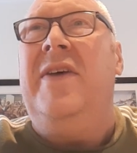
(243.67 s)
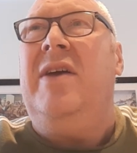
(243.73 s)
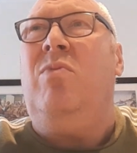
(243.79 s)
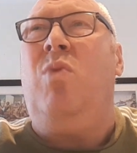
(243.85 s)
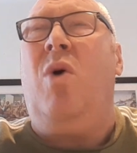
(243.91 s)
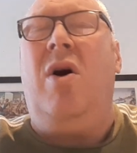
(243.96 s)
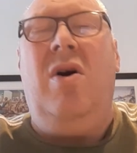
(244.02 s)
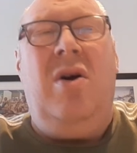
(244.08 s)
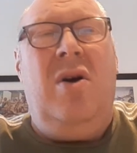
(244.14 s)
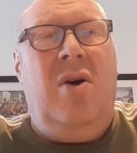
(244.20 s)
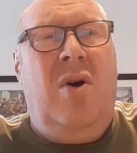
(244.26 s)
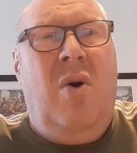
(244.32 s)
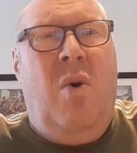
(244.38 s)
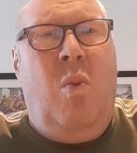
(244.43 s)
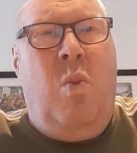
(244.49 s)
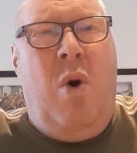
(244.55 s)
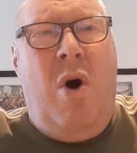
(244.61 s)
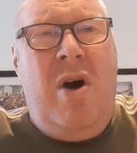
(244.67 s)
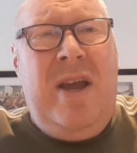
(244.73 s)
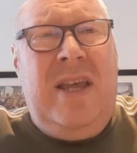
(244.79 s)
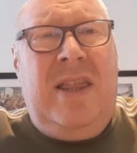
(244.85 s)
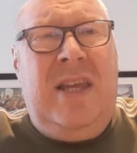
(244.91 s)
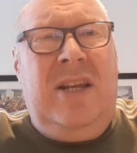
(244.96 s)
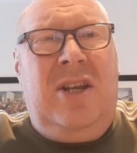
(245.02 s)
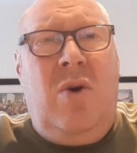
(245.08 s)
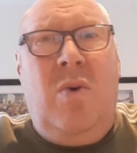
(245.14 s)
Why are
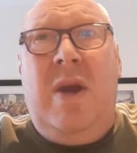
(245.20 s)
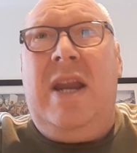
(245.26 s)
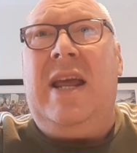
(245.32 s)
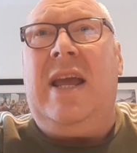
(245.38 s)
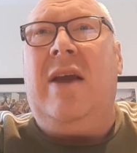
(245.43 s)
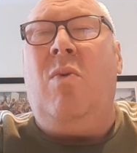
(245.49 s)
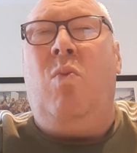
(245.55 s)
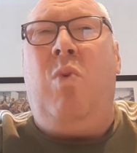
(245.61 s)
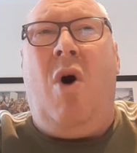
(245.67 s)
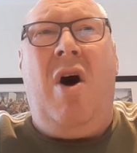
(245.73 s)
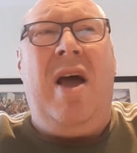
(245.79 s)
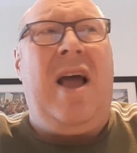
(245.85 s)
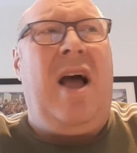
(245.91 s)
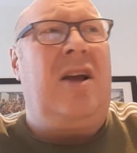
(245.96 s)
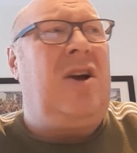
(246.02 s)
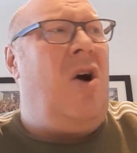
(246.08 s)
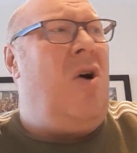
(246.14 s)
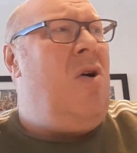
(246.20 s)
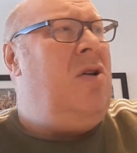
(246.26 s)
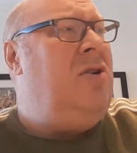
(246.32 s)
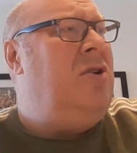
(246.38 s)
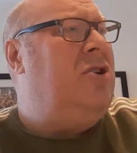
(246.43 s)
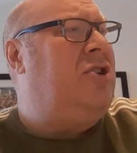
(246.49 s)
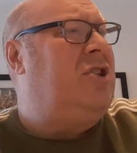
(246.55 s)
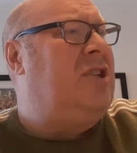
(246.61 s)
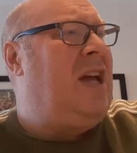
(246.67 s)
they doing it? Why? I can't
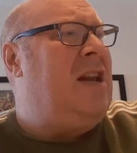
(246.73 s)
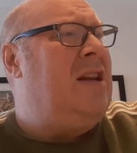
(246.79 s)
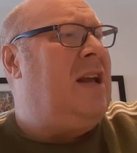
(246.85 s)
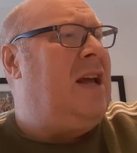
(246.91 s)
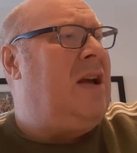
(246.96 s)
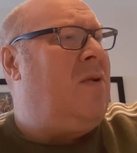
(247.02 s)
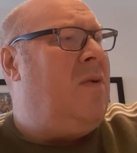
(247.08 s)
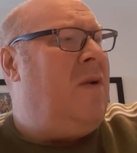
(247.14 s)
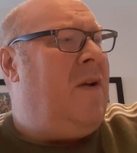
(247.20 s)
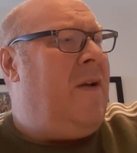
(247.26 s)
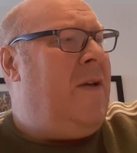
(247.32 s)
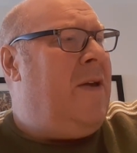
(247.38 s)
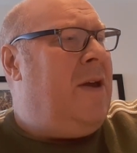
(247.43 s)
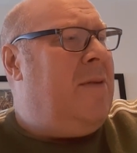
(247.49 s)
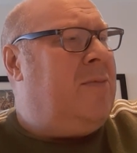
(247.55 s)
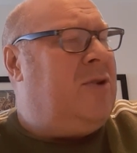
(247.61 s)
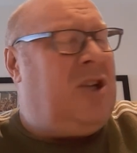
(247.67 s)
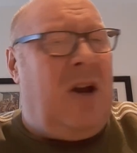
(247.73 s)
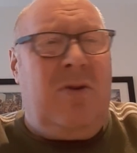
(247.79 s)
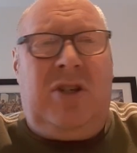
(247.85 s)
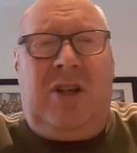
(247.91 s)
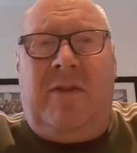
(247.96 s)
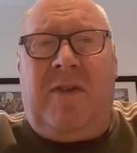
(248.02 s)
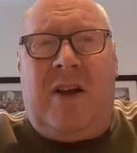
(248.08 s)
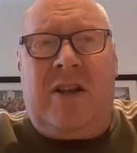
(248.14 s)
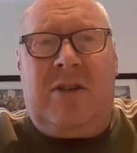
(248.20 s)
understand now.
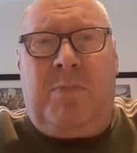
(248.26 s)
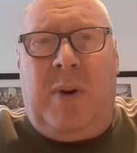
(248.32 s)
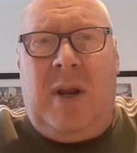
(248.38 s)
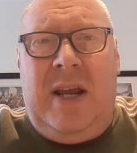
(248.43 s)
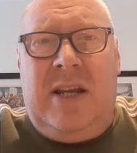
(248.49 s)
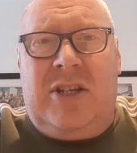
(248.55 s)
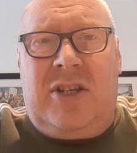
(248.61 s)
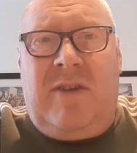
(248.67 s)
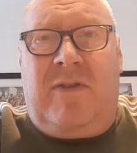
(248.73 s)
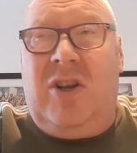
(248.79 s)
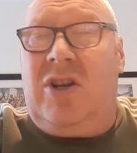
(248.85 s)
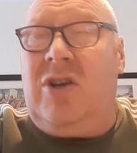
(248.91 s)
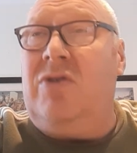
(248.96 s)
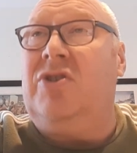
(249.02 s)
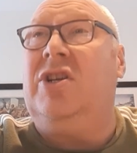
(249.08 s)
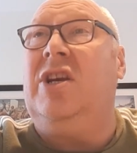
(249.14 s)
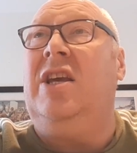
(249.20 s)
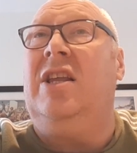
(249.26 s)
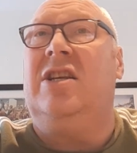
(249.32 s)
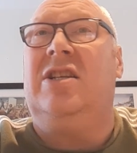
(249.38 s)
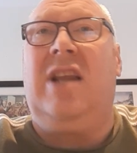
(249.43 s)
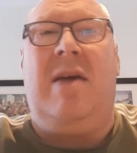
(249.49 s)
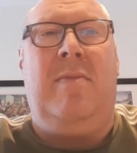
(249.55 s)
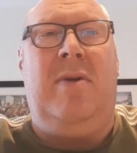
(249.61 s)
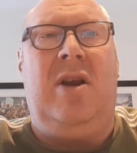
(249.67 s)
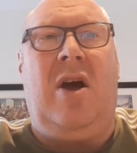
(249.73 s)
Chelsea fans, please, if you do see this,
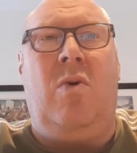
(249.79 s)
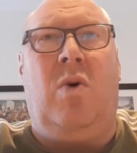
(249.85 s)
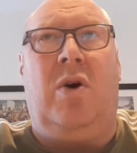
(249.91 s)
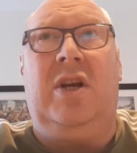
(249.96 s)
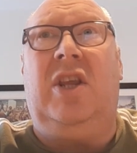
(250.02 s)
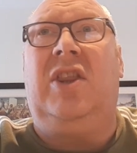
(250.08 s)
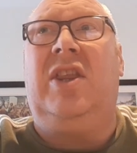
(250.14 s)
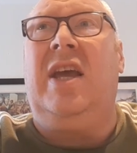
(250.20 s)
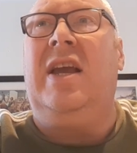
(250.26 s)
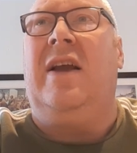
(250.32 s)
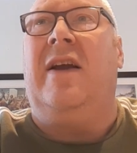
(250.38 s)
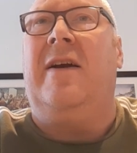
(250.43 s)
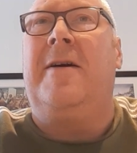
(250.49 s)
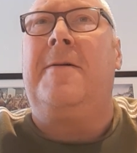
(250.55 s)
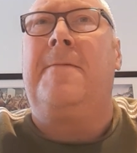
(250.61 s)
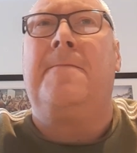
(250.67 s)
let me know what you think.